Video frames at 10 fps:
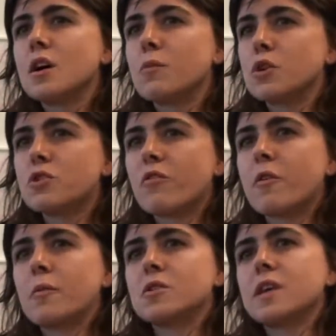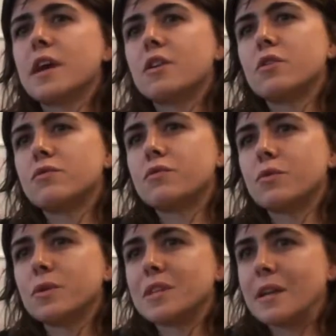Most of them are scared of
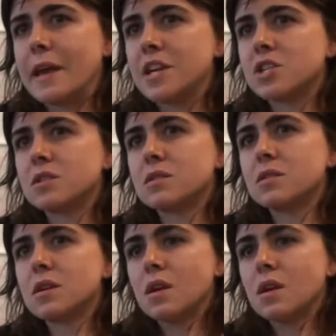retaliation.